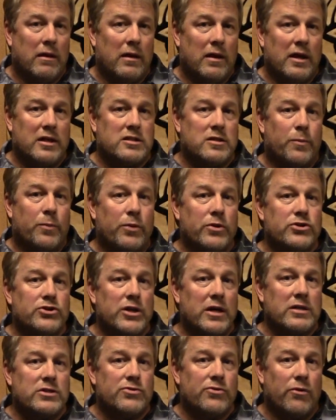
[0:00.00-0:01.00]
It's a
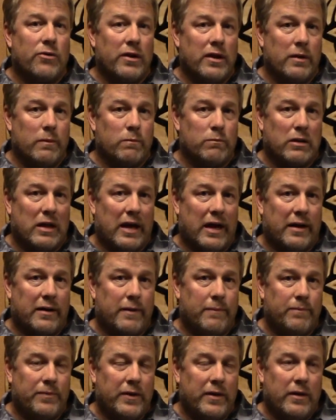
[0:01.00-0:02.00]
progesterone implant.
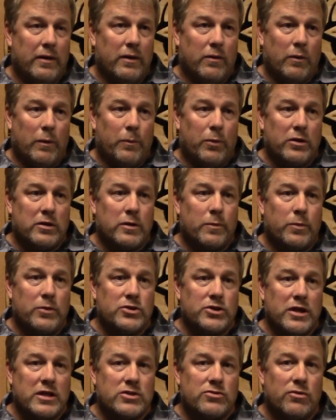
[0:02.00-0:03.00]
We put the
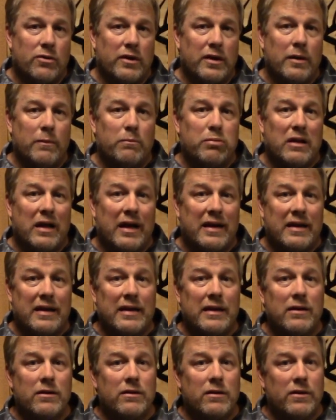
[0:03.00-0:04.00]
progesterone implant
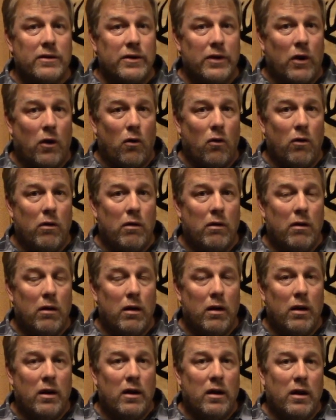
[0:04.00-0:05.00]
into the doe,
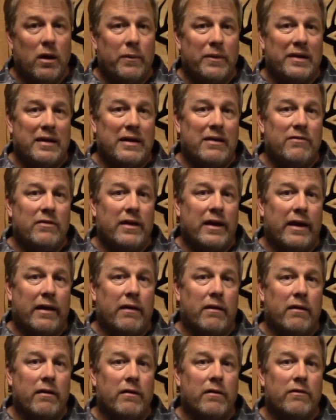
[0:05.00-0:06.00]
and we leave it
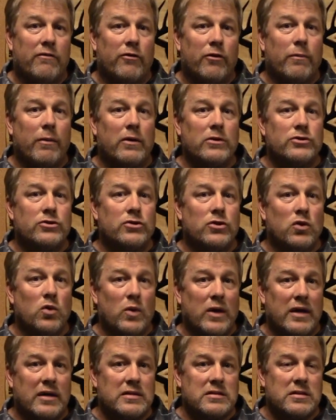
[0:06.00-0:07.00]
in for about 2
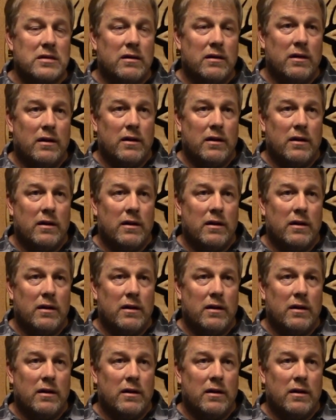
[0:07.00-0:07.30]
weeks.